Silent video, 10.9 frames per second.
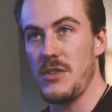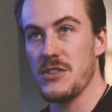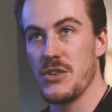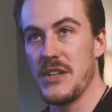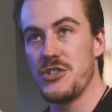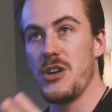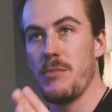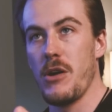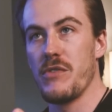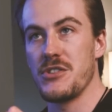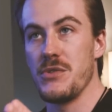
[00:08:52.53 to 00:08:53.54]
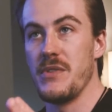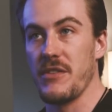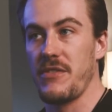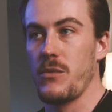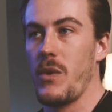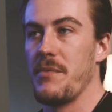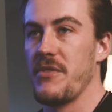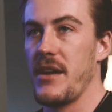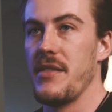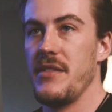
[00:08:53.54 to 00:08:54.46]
So let's jump over to this website.